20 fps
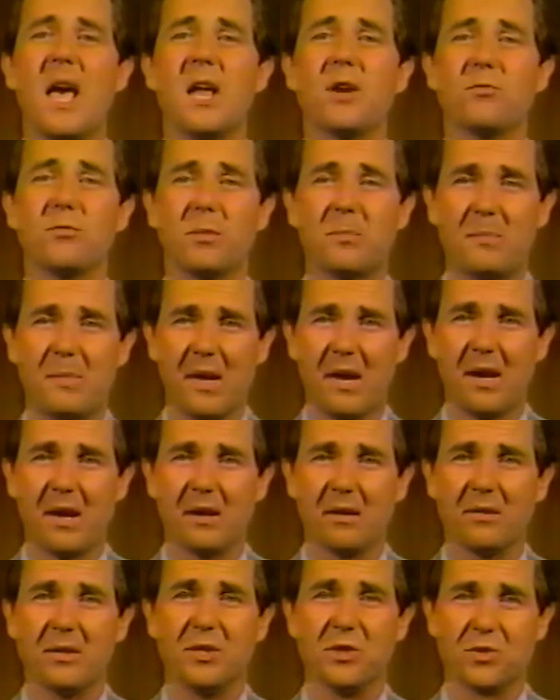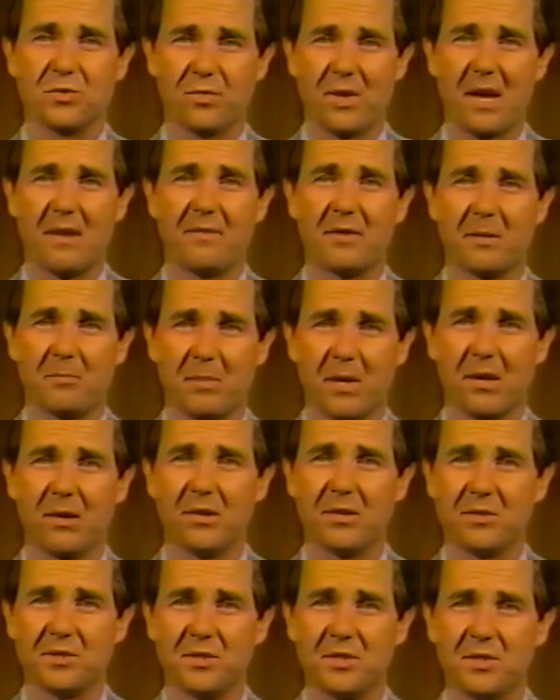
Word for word: and repair in traffic barrier